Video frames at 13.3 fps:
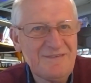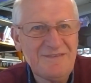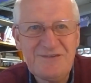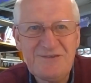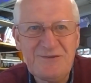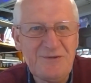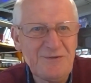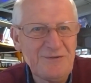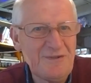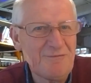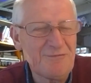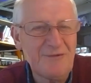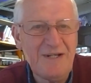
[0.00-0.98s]
sort
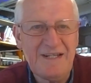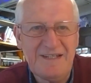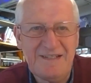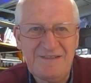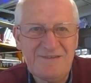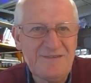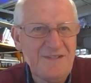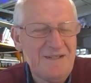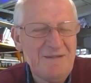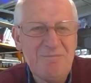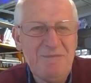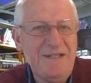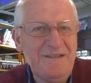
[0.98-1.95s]
of phrase,
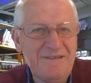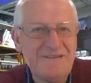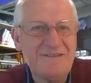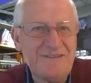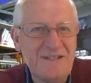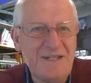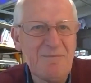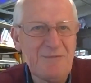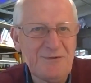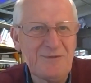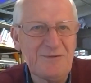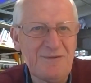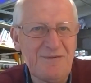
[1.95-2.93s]
meaning the same
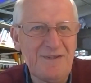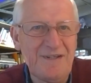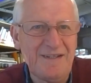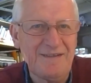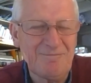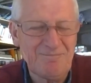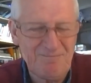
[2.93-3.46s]
sort of thing.